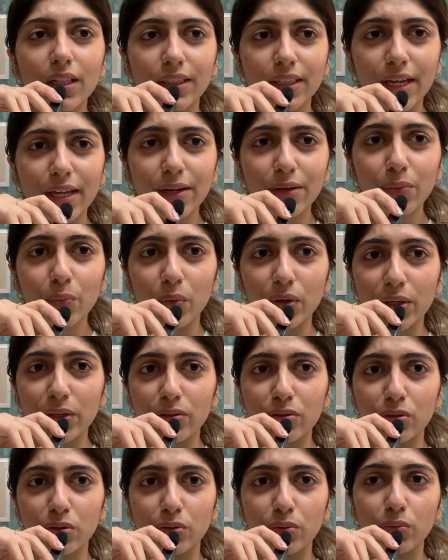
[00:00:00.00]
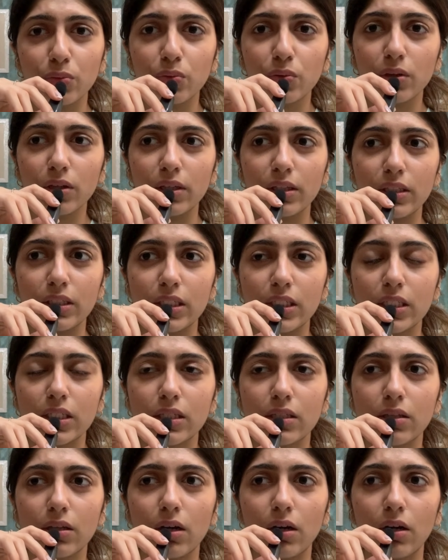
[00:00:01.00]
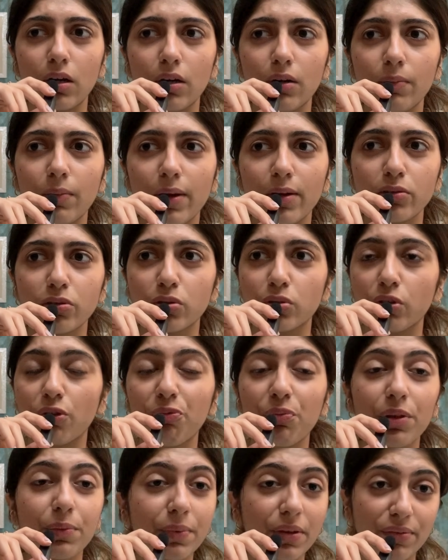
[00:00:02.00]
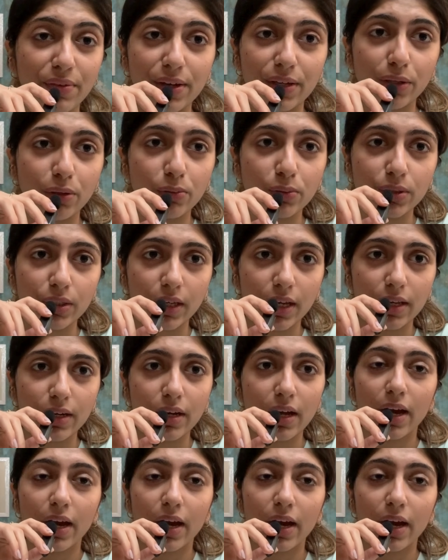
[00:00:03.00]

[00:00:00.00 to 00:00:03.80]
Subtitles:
then what I used to do is I used to solve the PYQs again.